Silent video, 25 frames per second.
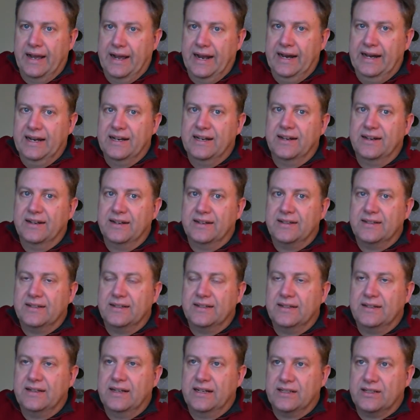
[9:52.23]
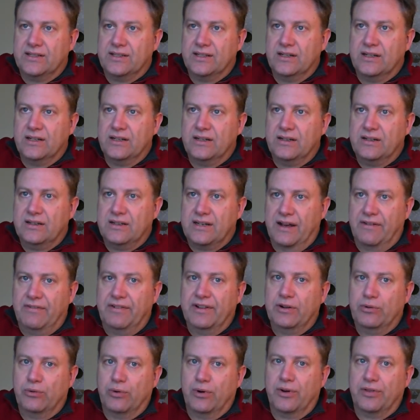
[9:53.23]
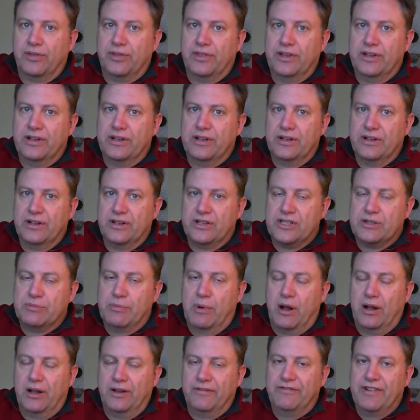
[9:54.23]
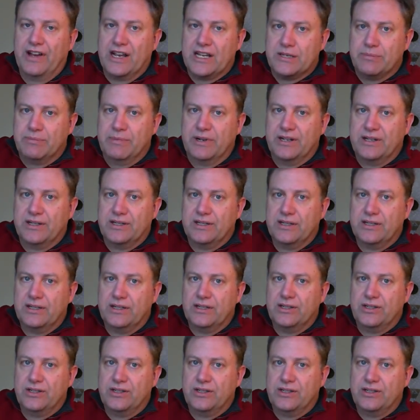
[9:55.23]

and it's definitely worth the small investment